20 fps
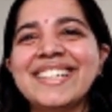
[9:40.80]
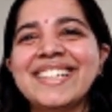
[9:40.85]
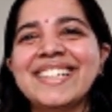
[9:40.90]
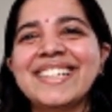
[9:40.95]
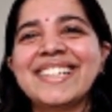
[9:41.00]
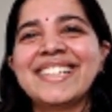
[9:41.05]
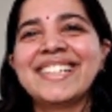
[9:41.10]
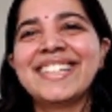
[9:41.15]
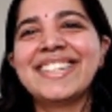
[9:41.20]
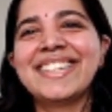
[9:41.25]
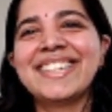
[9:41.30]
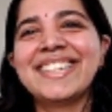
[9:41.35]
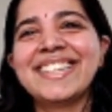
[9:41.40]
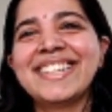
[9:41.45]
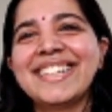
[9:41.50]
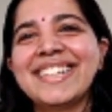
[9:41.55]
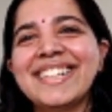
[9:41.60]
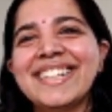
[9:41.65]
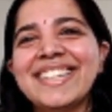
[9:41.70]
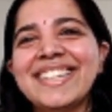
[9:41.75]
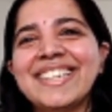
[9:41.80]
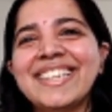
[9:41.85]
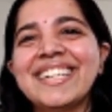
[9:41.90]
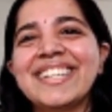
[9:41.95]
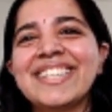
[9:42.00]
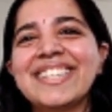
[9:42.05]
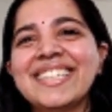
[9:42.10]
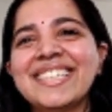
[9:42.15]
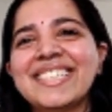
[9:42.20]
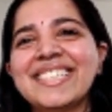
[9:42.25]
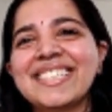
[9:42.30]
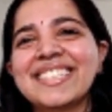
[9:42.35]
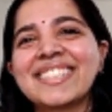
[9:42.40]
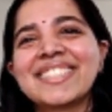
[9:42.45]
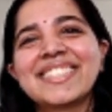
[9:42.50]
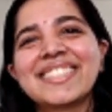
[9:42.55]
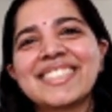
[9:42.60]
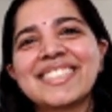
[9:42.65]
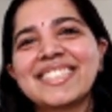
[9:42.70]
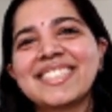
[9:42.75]

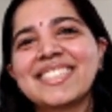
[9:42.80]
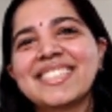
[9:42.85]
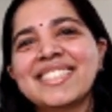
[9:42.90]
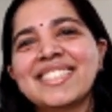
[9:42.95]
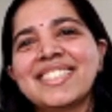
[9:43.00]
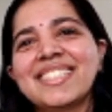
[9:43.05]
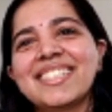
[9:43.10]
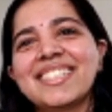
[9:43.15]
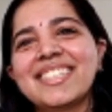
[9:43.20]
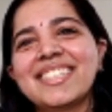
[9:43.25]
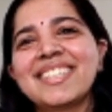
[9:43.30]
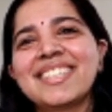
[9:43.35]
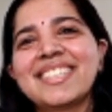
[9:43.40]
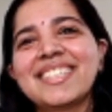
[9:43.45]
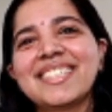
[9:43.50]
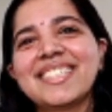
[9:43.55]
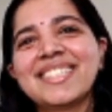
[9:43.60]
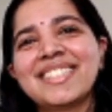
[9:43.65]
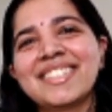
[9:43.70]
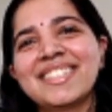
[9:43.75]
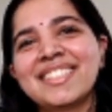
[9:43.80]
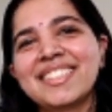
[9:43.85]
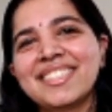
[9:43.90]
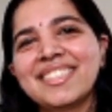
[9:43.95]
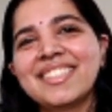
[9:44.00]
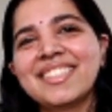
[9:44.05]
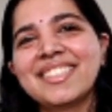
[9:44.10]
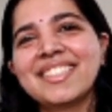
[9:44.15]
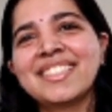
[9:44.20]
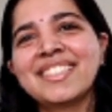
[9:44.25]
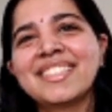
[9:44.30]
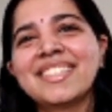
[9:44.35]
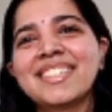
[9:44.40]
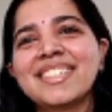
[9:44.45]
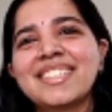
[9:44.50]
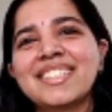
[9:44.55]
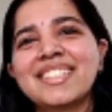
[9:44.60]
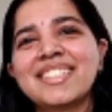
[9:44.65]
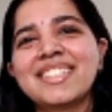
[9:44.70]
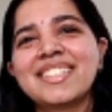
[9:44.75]

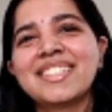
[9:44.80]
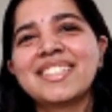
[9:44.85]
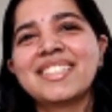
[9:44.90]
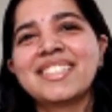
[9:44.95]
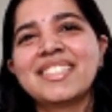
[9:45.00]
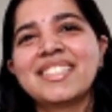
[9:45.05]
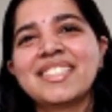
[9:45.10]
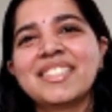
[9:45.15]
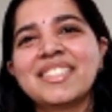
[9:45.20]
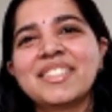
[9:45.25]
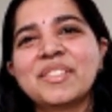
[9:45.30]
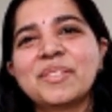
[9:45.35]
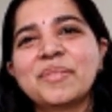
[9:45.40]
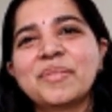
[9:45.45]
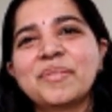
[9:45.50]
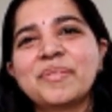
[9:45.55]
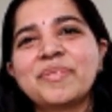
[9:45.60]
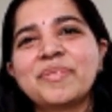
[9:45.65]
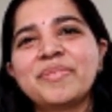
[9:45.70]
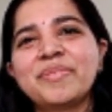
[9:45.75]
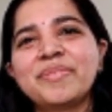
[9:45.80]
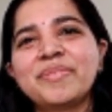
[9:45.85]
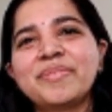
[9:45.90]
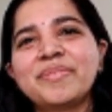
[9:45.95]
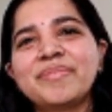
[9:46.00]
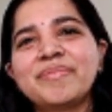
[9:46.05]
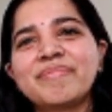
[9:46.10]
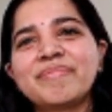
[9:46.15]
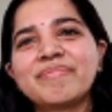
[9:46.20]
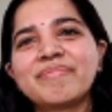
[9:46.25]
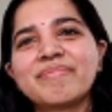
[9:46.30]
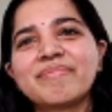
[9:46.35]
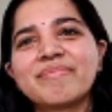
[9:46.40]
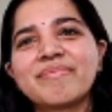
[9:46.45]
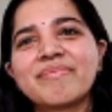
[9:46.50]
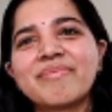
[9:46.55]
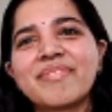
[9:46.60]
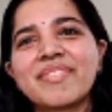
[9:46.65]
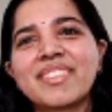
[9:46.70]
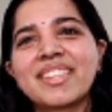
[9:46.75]

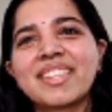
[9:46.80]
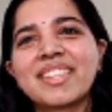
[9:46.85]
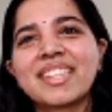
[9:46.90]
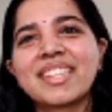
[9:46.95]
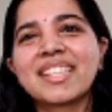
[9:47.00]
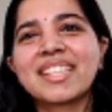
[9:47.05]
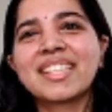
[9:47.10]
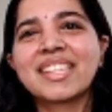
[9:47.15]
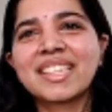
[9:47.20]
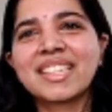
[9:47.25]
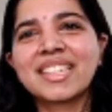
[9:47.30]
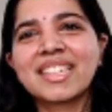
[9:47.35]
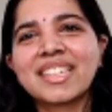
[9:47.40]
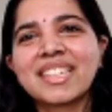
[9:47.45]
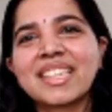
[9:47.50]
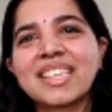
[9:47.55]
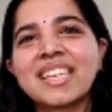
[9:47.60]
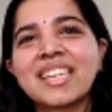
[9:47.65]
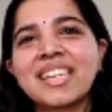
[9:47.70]
[no speech]